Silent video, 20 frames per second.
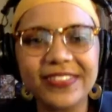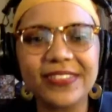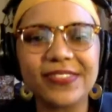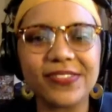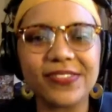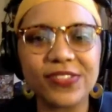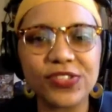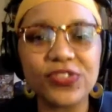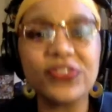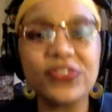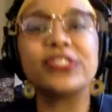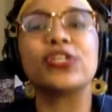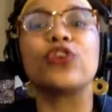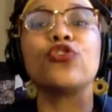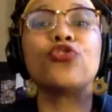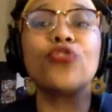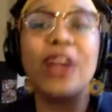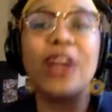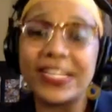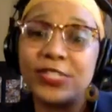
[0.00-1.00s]
so you had to
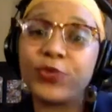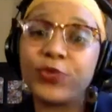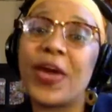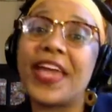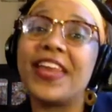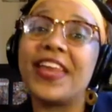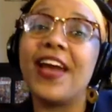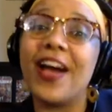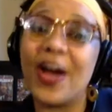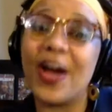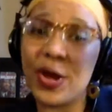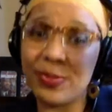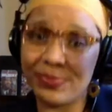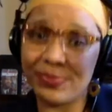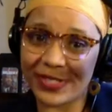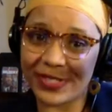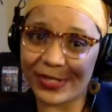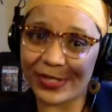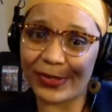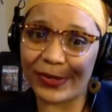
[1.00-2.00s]
graduate up to
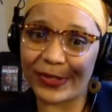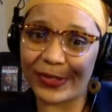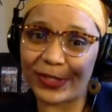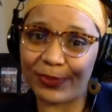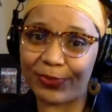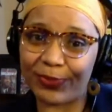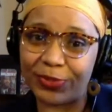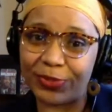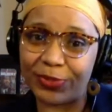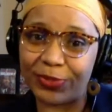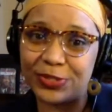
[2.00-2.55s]
Torch Patrol.